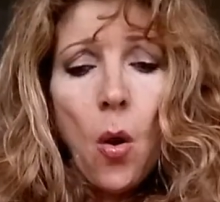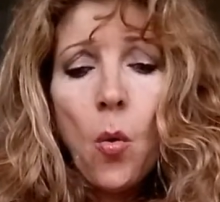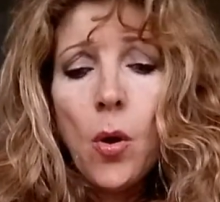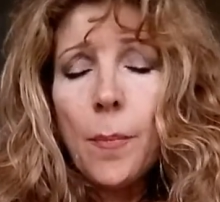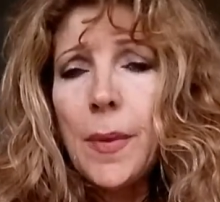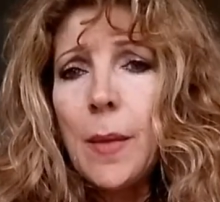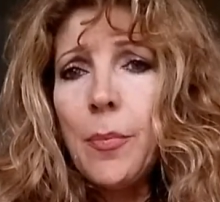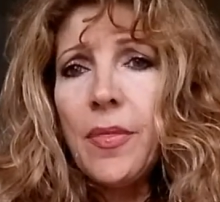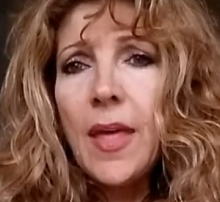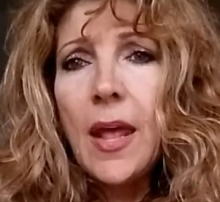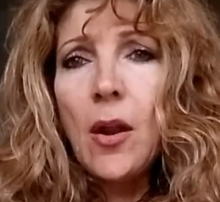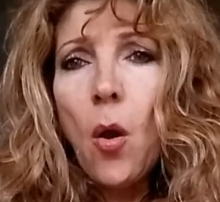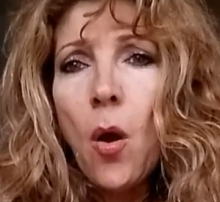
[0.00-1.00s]
or people
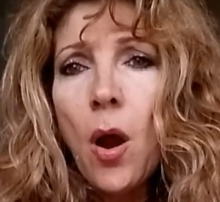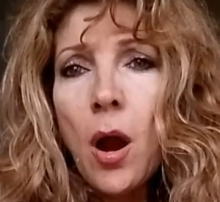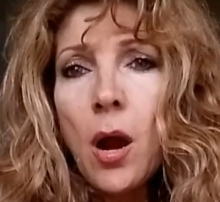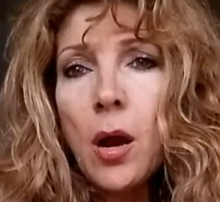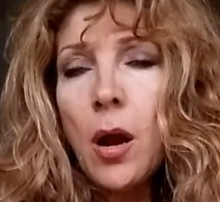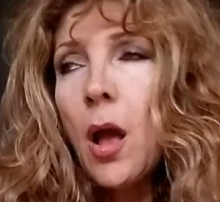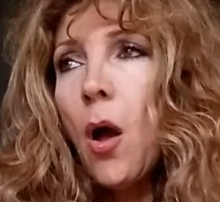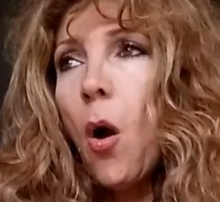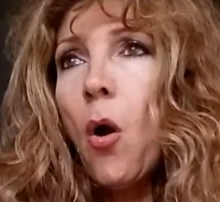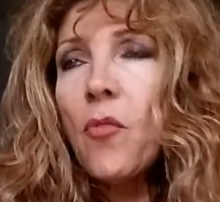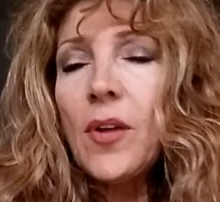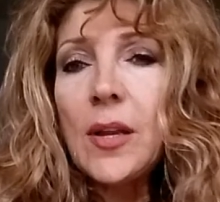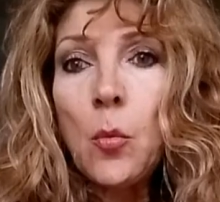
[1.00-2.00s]
that are
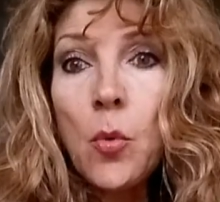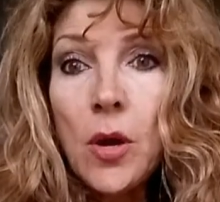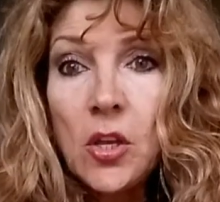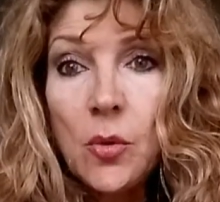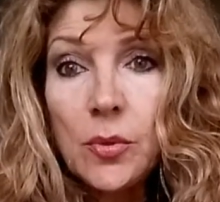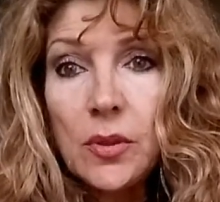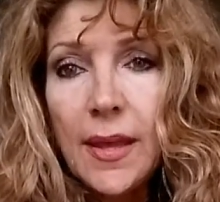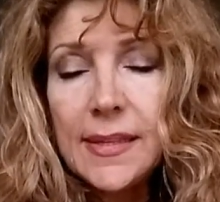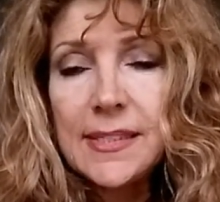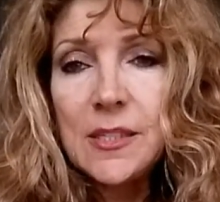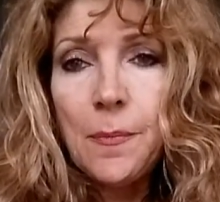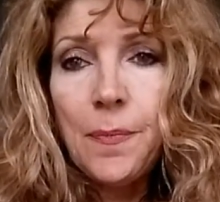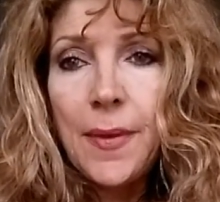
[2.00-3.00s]
already where you would
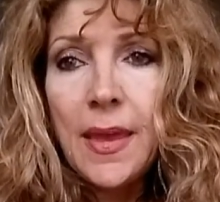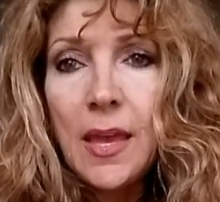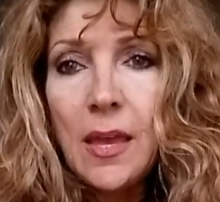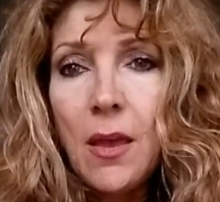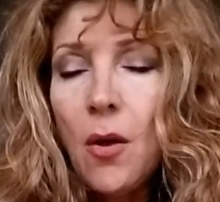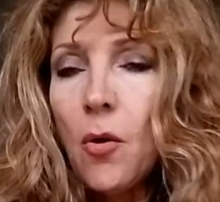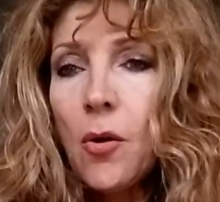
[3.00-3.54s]
like to be,